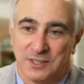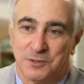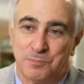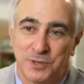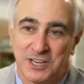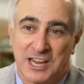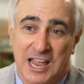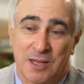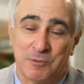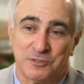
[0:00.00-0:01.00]
The
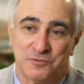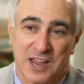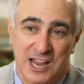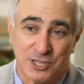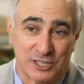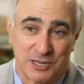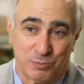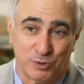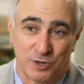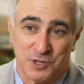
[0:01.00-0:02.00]
Pentacam has vastly
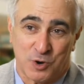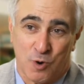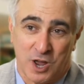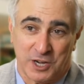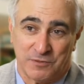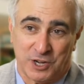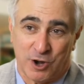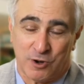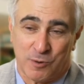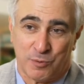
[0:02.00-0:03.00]
improved the quality of
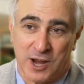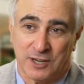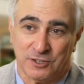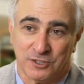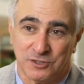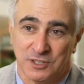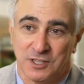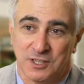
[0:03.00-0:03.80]
care in our practice.